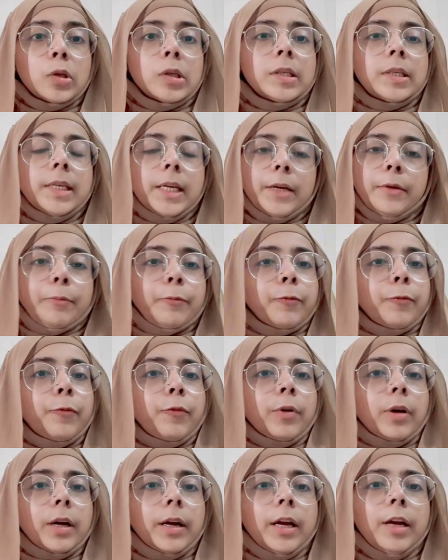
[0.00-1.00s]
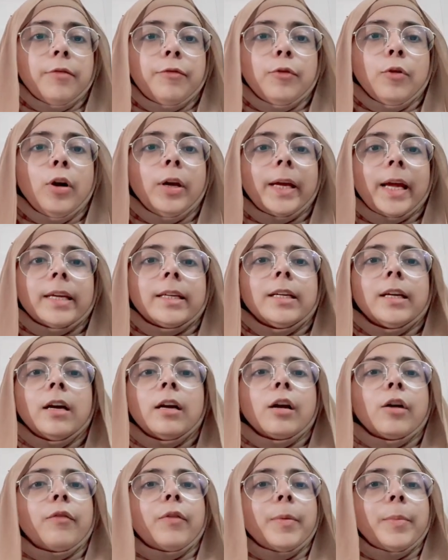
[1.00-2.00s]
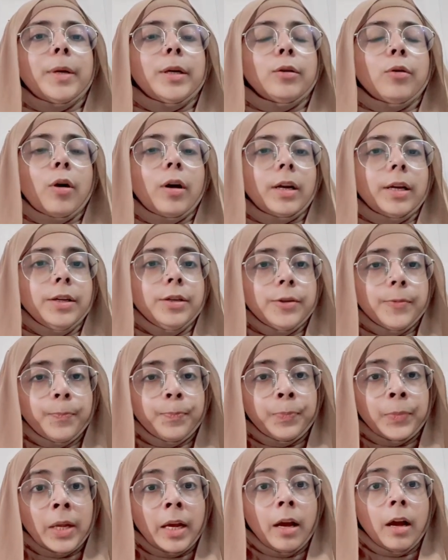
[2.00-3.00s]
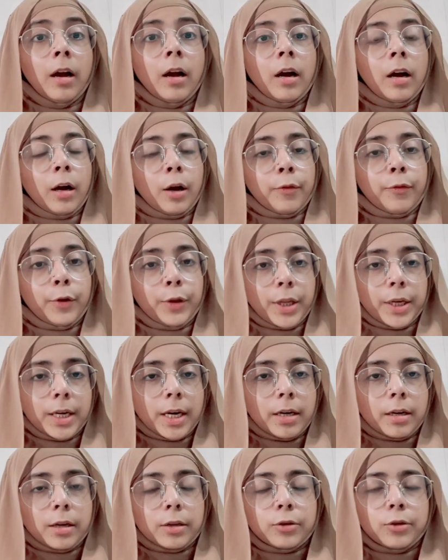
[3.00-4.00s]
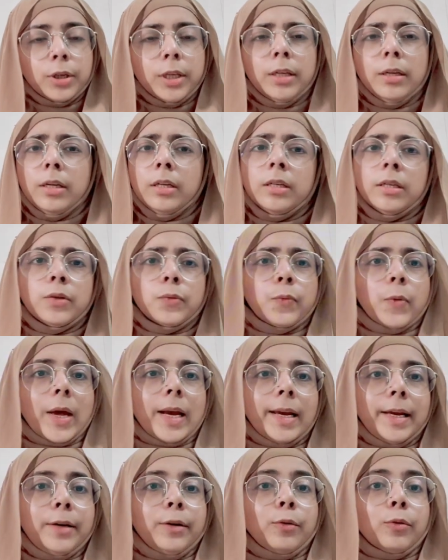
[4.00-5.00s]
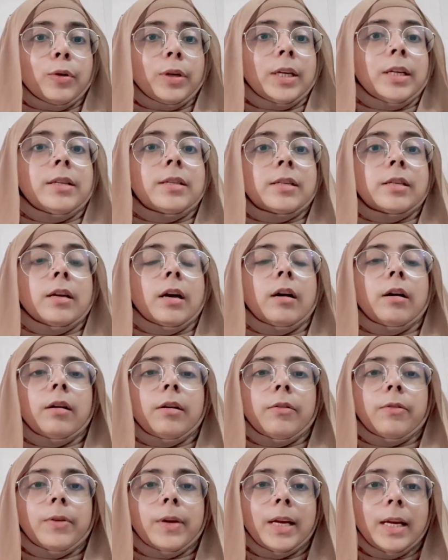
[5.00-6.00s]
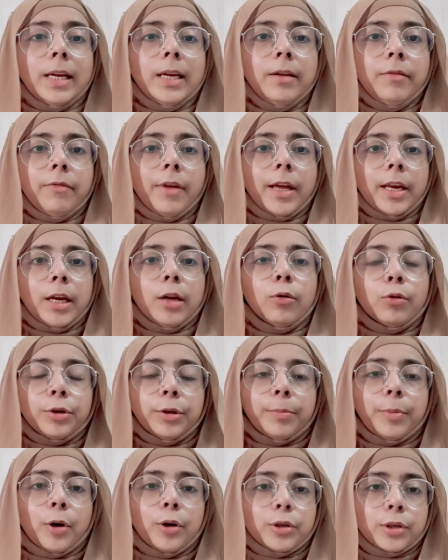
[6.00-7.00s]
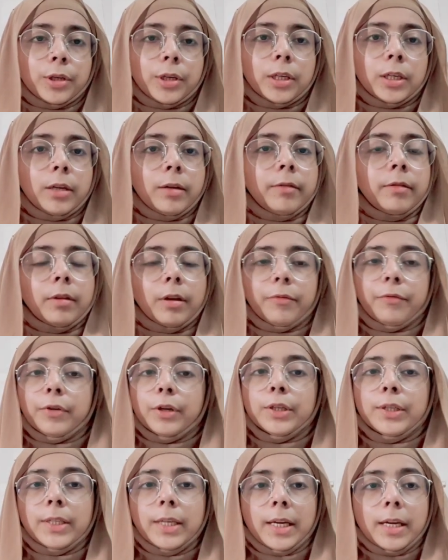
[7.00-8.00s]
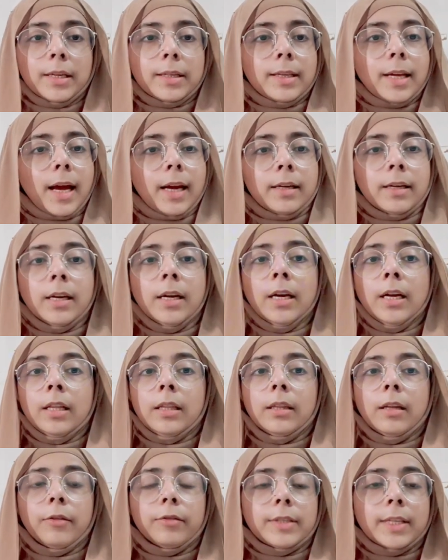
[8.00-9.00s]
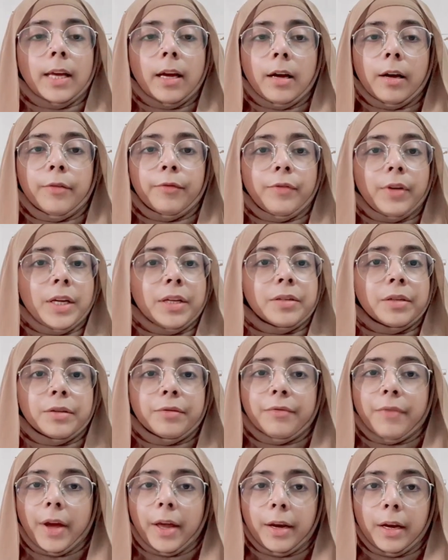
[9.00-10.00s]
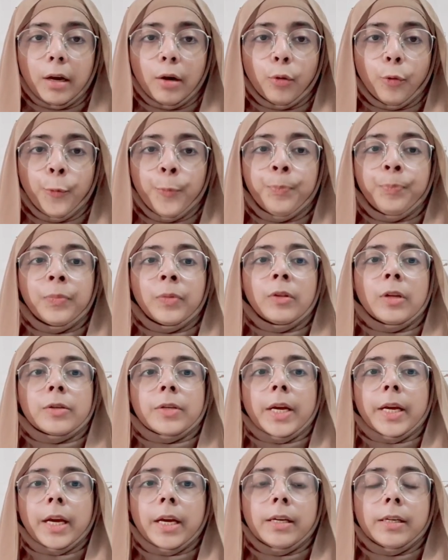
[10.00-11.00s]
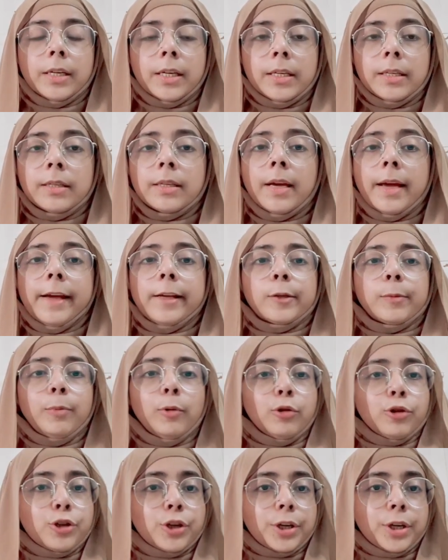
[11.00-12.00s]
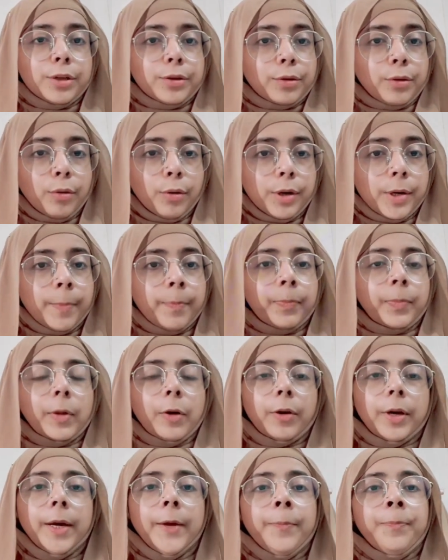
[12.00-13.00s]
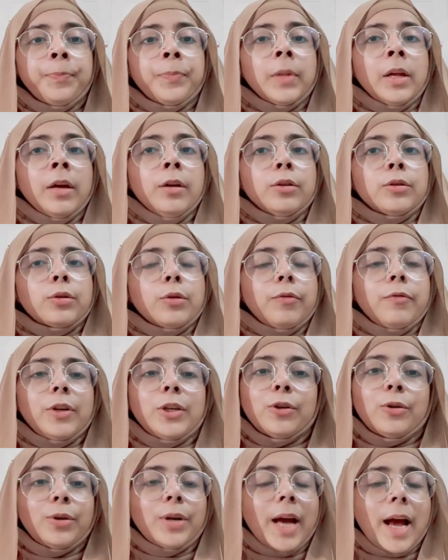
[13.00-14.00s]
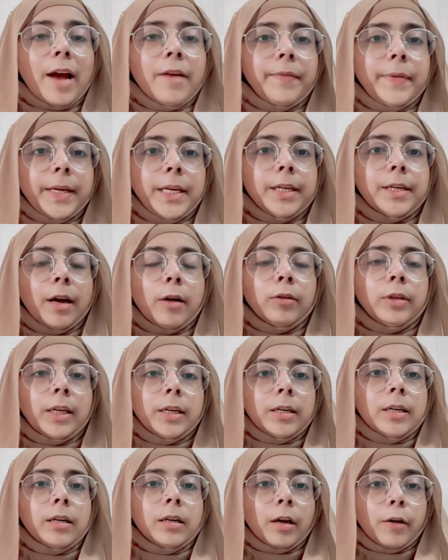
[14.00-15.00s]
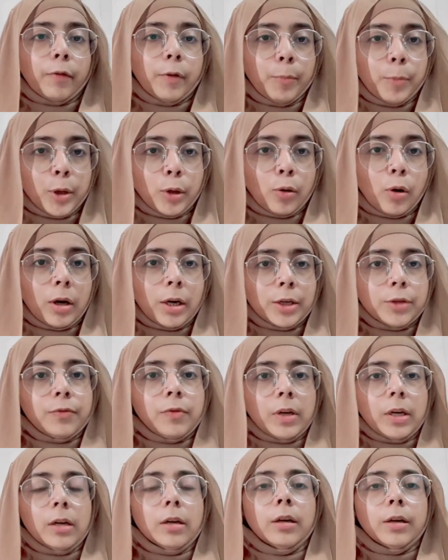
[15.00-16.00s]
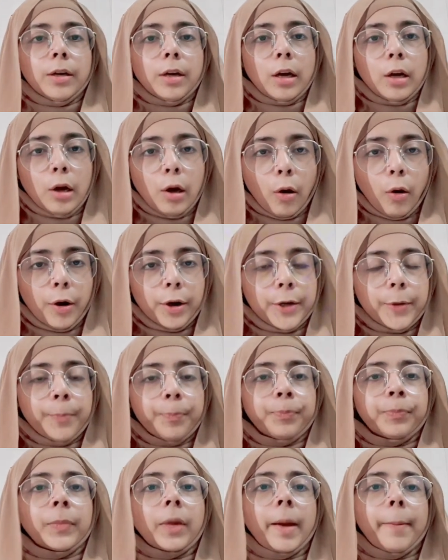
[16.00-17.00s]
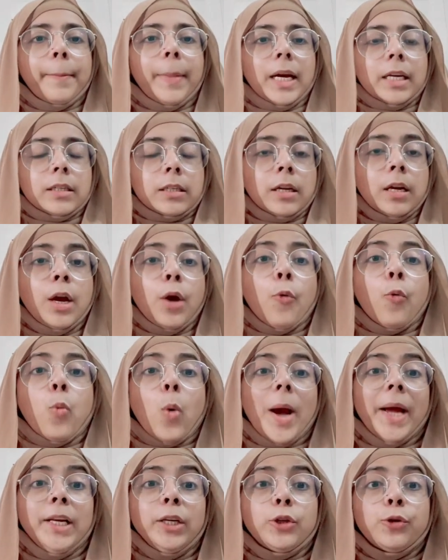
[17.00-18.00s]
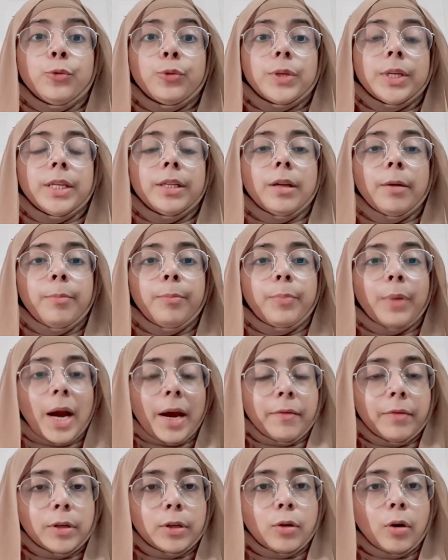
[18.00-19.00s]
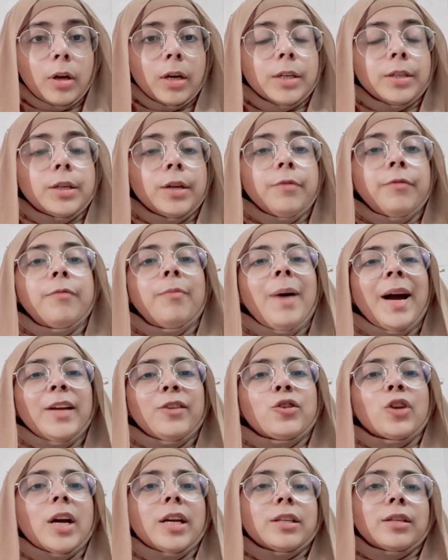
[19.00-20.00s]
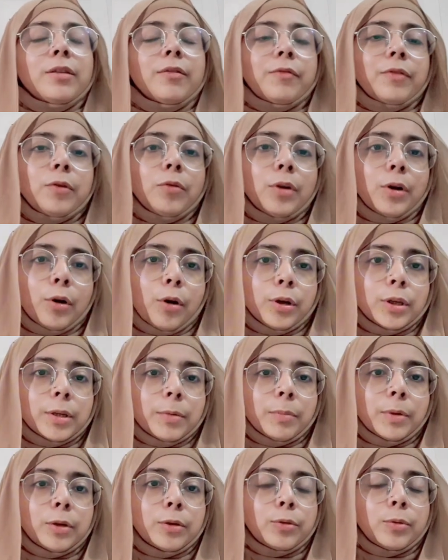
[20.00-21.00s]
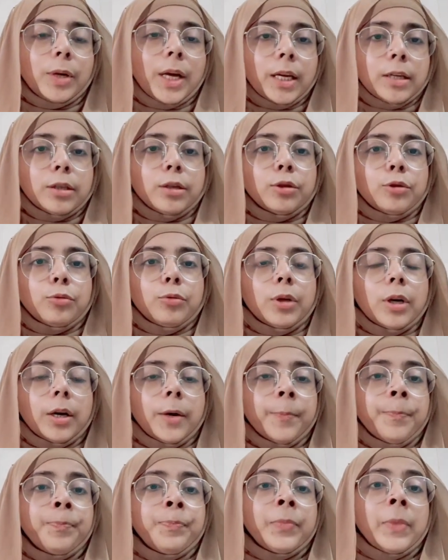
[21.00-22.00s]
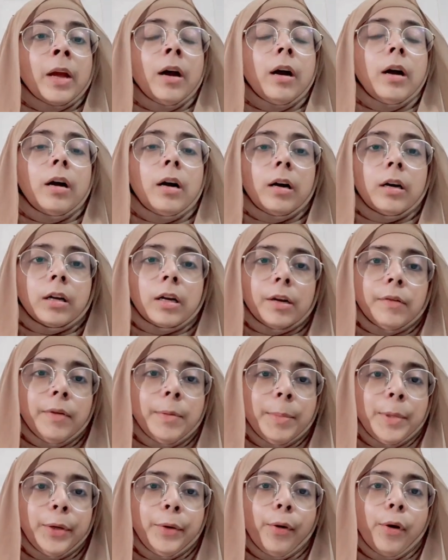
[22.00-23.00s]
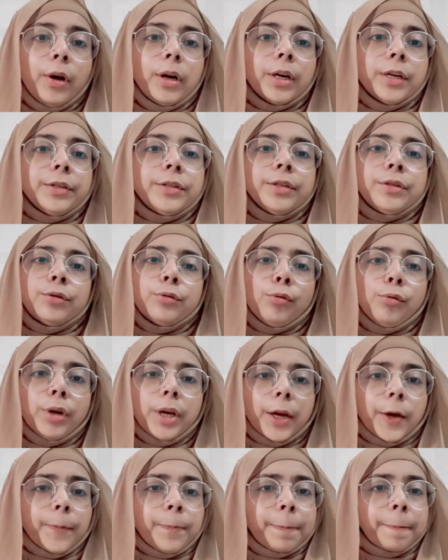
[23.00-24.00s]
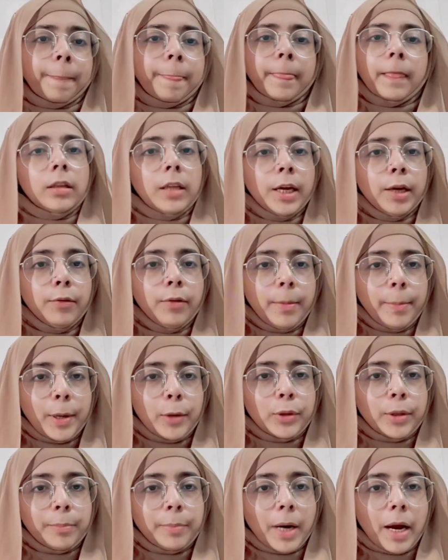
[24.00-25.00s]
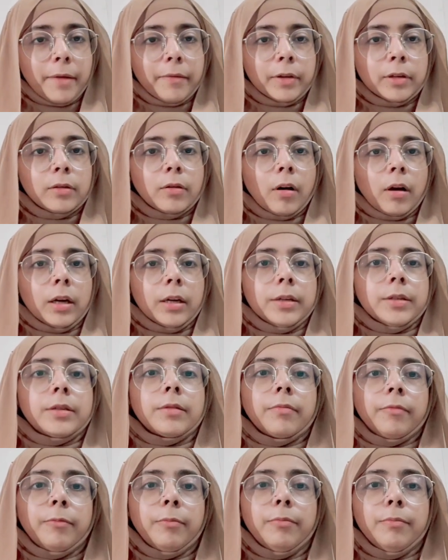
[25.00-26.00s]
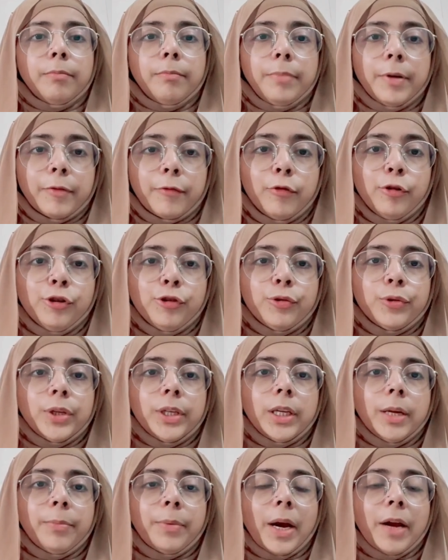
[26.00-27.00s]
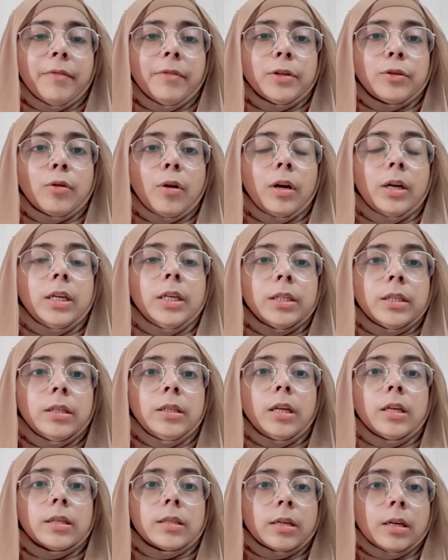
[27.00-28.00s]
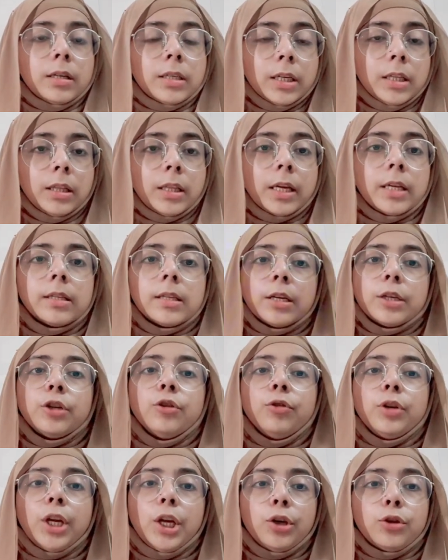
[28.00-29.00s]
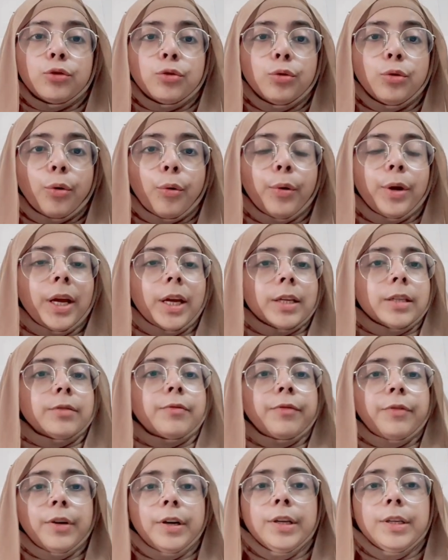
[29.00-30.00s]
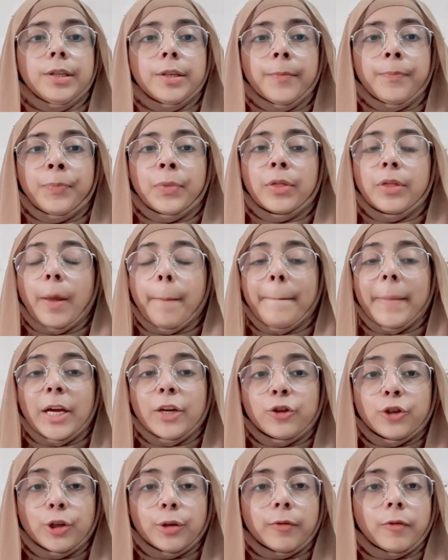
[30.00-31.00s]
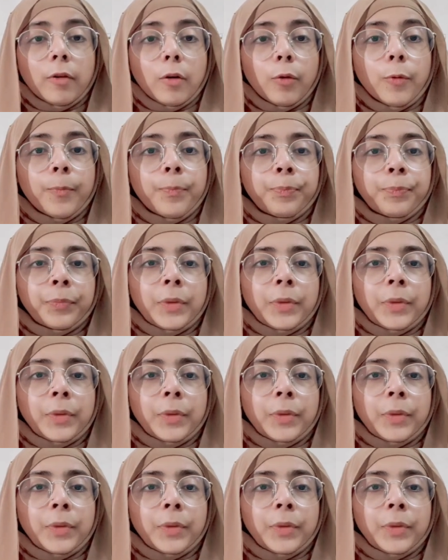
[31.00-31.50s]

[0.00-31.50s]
See, if you are getting a government college for the dentistry, it is well and good. It's a really very good opportunity. The first thing is that the fees is very low. The second is exposure is good. Okay, so we don't have any doubt that in government college we learn a lot. But while choosing the private college, if by chance if you are not able to get into the government college, it's okay. Think about the private college. Before choosing the private college, the certain things that you need to know is, first, the patient flow.